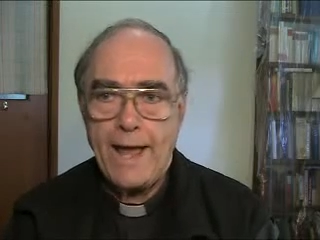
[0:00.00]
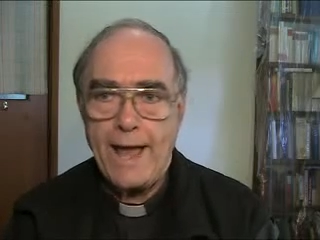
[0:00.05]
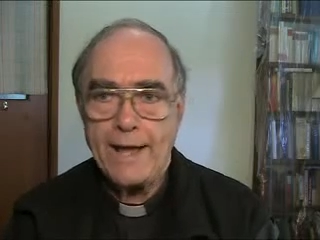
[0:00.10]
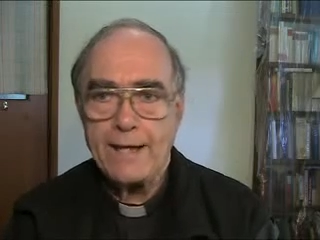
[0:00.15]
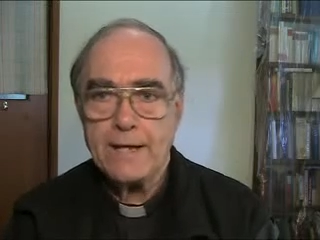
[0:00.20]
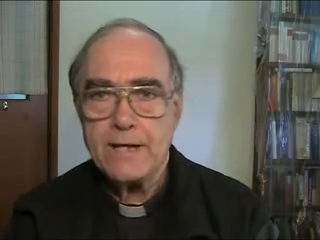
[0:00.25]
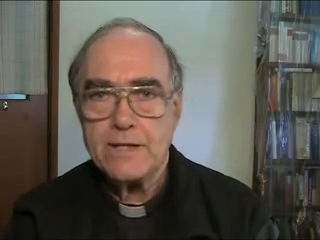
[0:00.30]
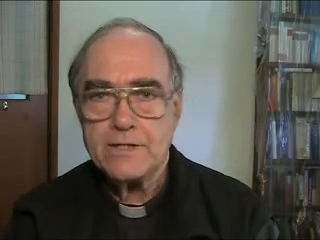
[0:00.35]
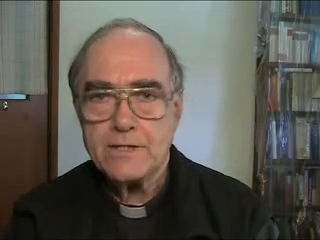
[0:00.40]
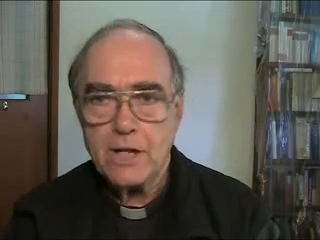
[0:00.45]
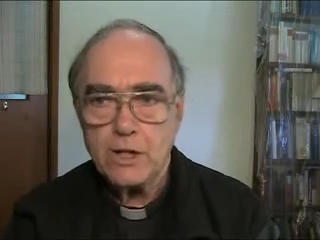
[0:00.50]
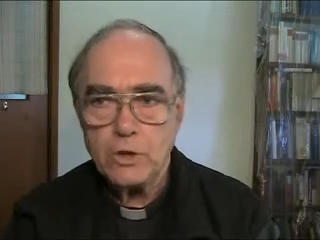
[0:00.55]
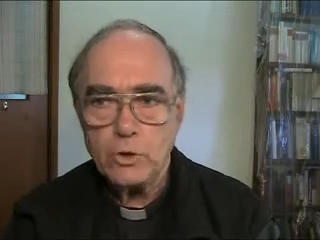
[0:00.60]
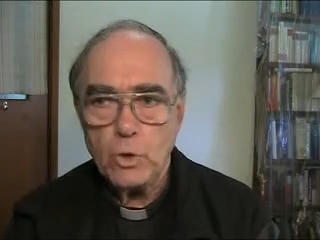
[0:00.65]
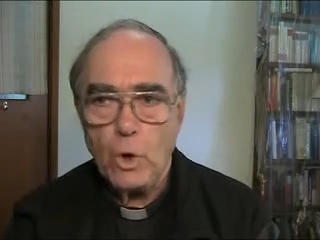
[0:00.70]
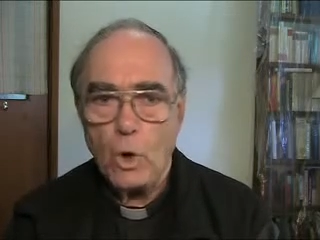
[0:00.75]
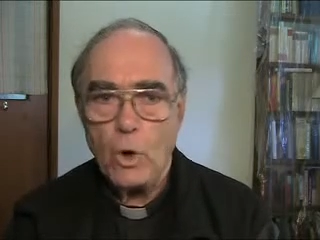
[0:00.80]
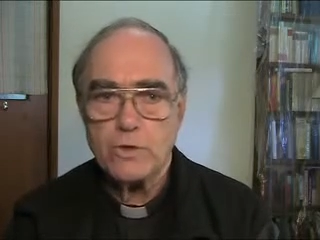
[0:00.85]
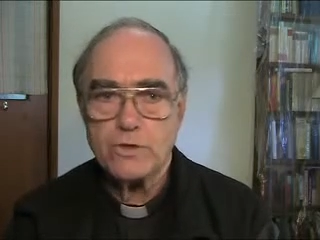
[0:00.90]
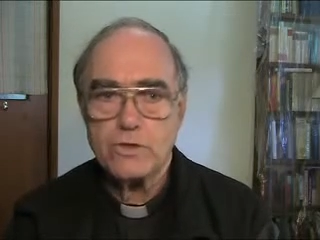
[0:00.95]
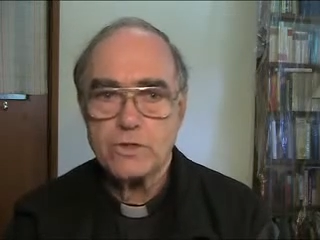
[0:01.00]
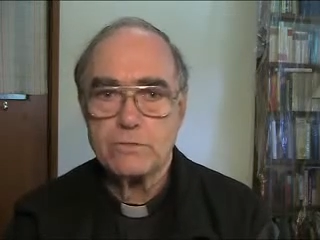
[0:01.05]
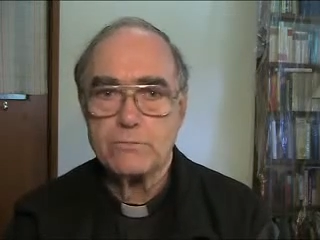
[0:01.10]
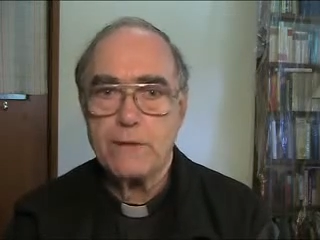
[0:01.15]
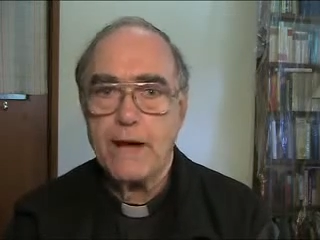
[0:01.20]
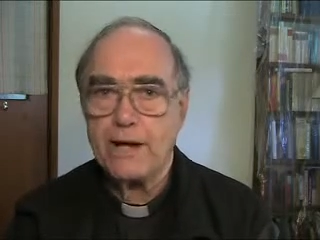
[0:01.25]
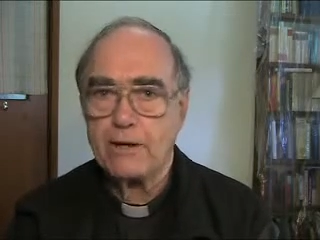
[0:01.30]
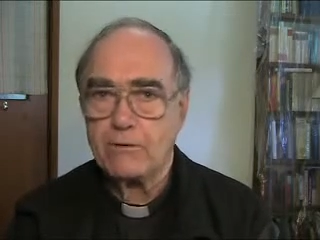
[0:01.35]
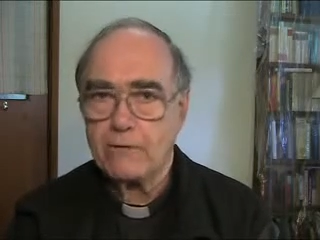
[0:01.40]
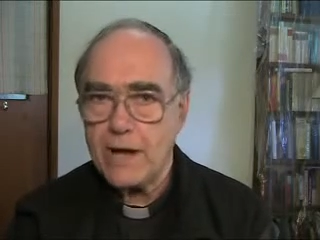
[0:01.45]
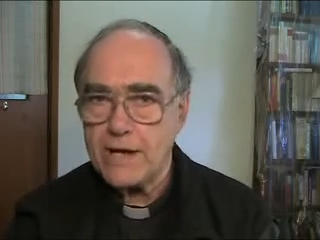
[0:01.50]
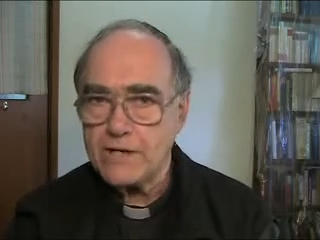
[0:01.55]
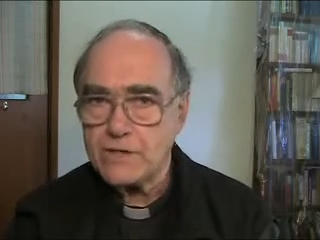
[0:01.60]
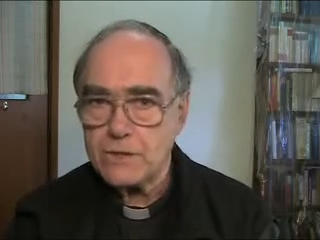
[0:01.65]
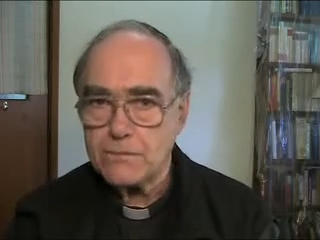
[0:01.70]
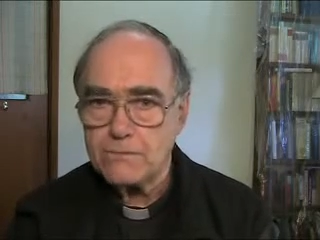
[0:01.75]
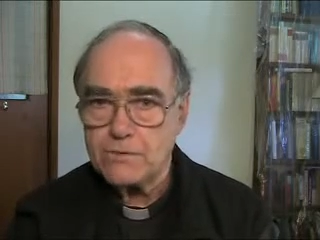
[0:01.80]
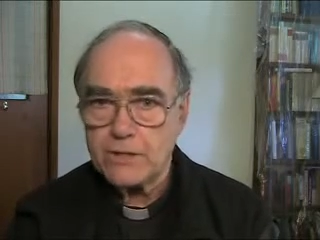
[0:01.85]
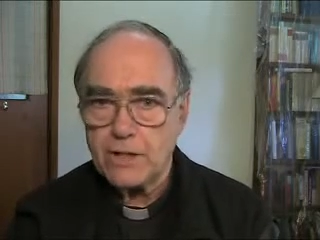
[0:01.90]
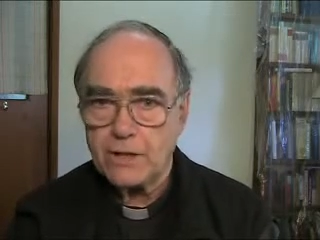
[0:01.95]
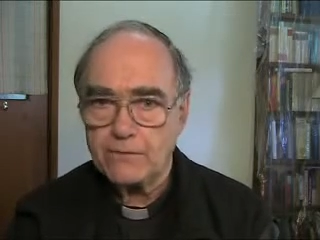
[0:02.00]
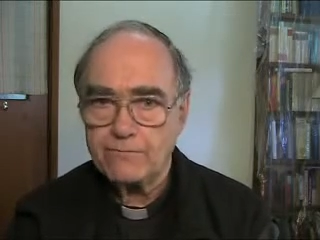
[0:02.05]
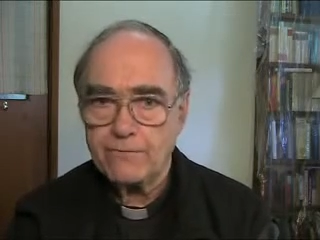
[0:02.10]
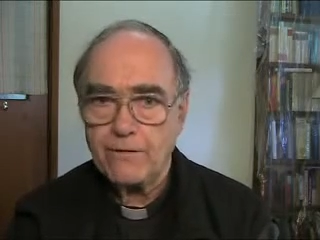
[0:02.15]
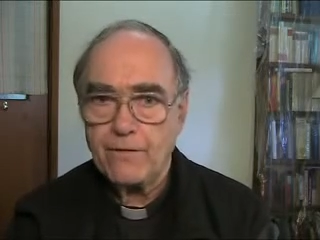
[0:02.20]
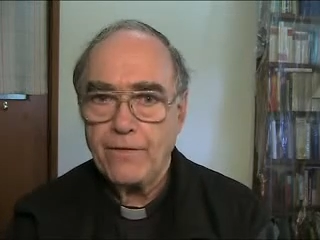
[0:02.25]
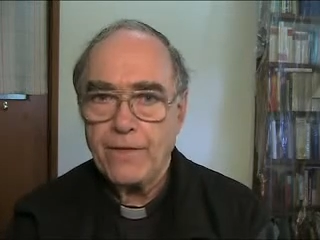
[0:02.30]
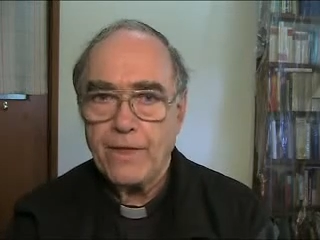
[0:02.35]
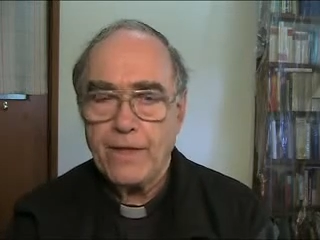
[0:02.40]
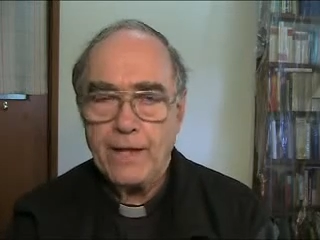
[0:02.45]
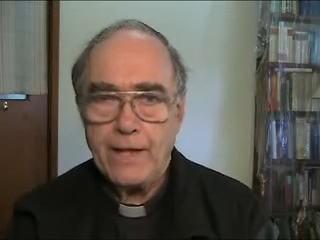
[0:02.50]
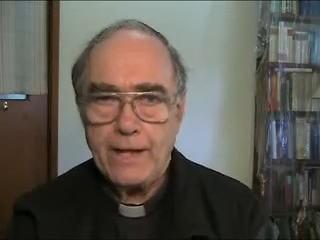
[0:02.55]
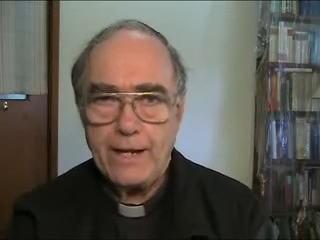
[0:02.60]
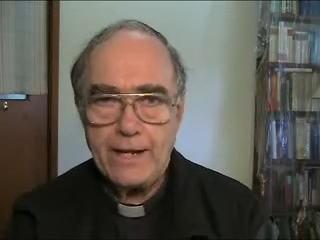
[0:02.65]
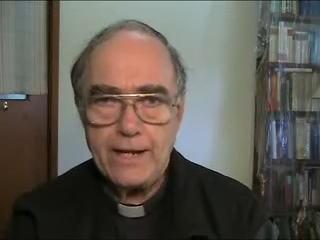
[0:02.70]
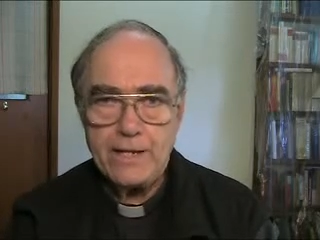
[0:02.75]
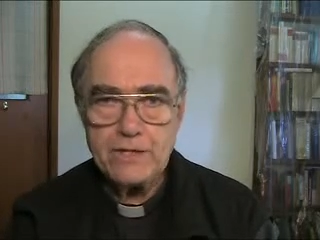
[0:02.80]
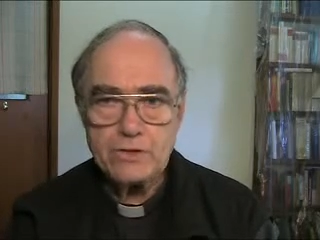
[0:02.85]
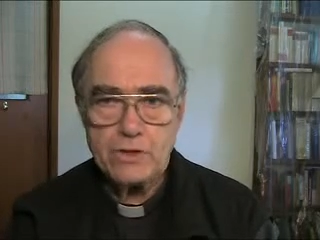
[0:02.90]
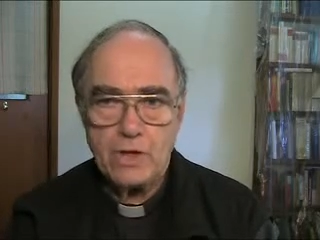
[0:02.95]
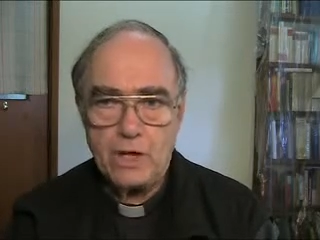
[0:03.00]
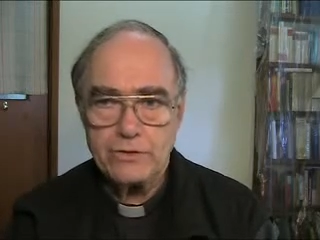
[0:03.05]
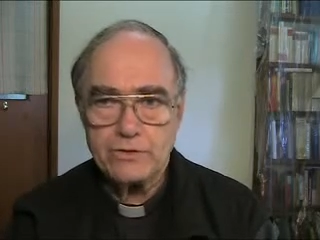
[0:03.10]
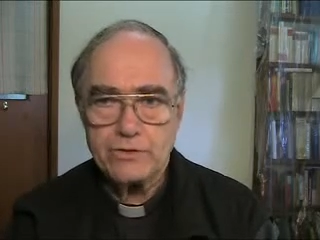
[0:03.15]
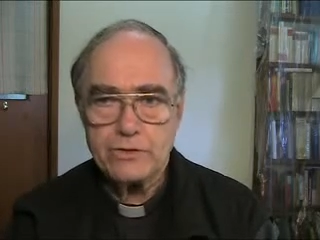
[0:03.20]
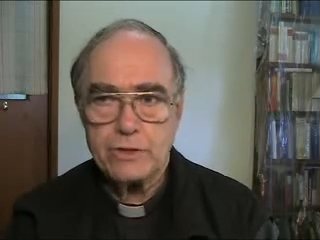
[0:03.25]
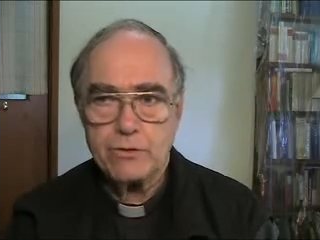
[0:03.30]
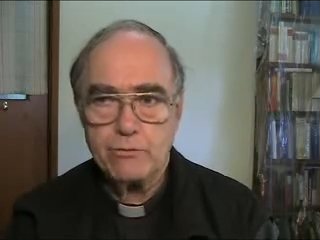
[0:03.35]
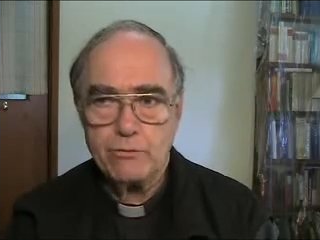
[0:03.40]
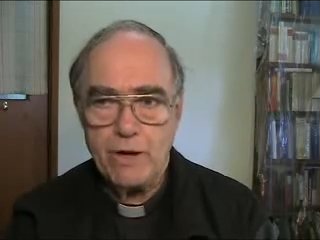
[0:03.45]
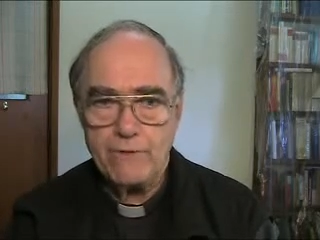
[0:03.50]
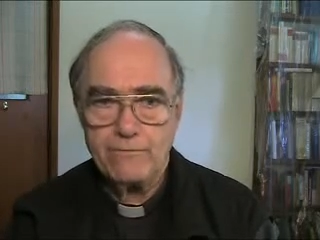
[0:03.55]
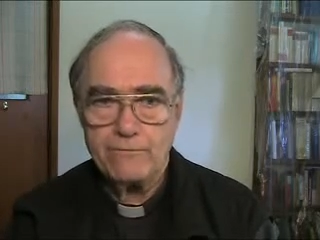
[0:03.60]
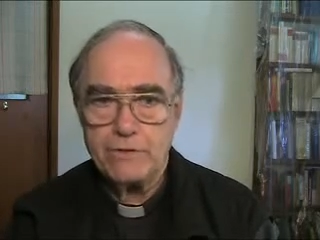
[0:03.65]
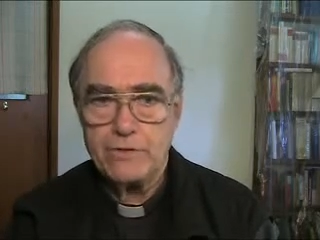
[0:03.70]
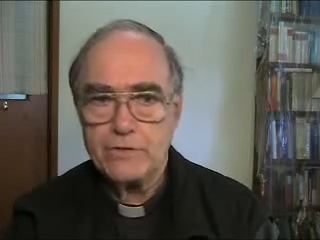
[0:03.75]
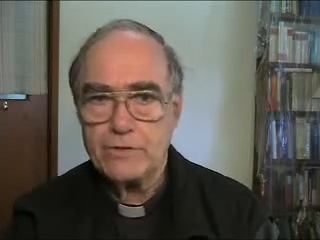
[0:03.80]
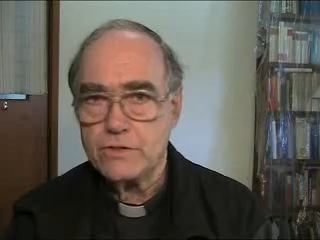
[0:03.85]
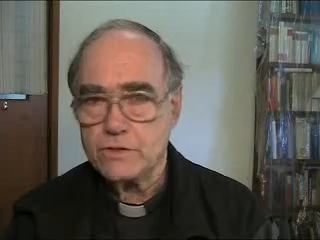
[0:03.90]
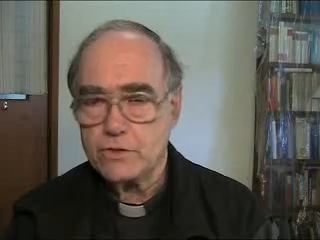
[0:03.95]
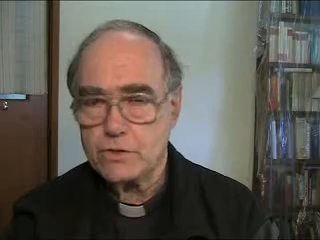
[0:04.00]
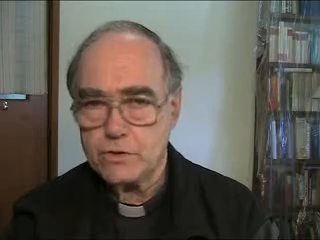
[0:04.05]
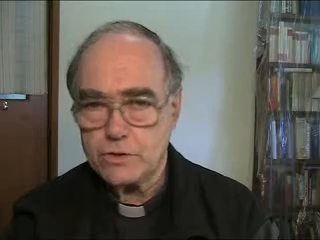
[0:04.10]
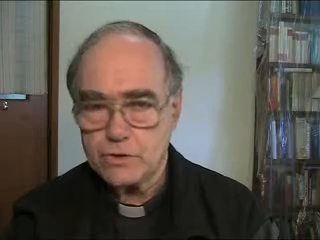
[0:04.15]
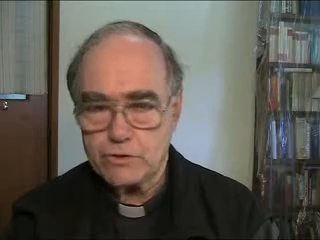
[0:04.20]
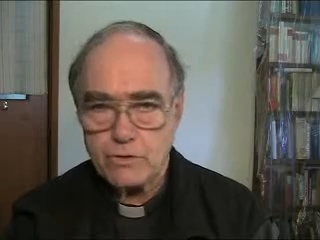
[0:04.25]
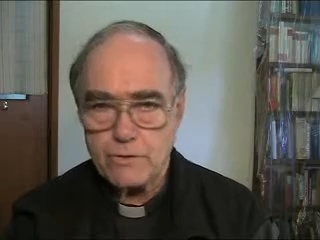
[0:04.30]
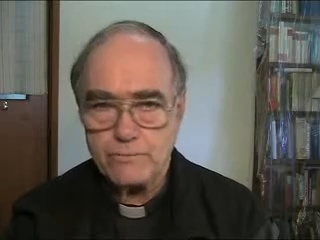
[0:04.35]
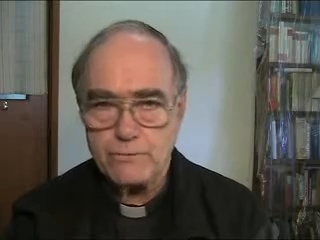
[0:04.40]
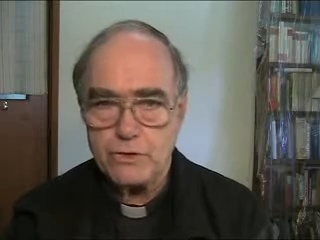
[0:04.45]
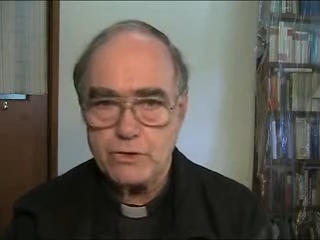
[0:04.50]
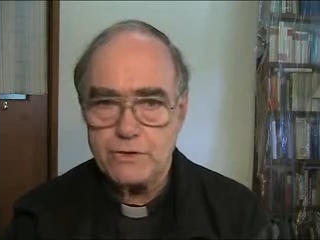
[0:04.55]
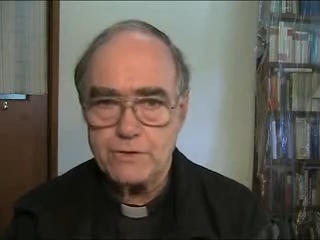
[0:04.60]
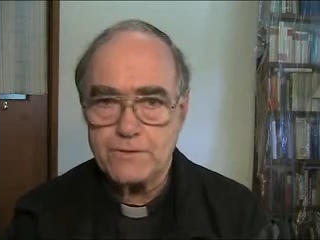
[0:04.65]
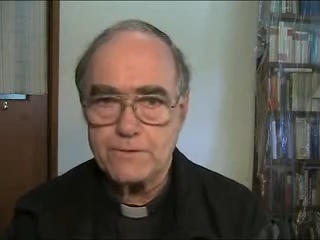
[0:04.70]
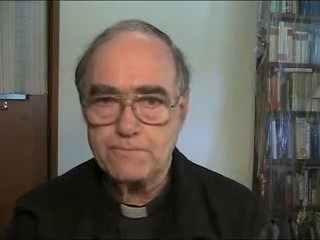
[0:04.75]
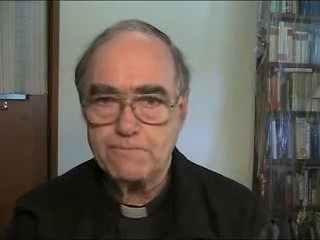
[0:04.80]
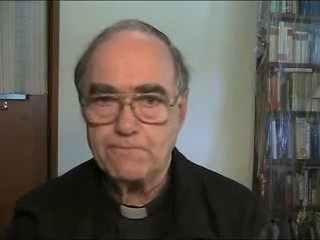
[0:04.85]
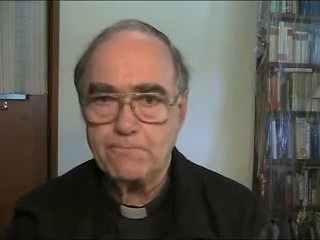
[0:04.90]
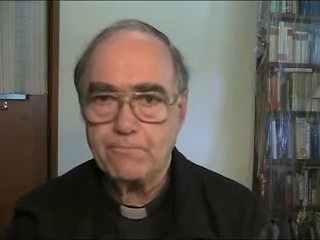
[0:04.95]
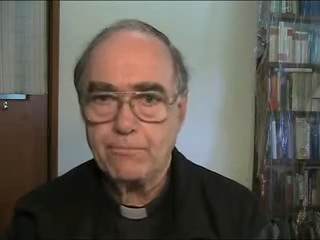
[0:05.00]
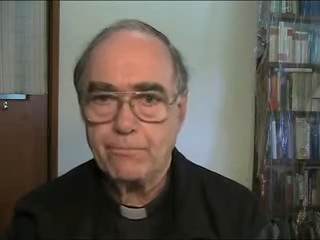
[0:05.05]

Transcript: and it is endorsed by Christ himself in his constant references to the scriptures.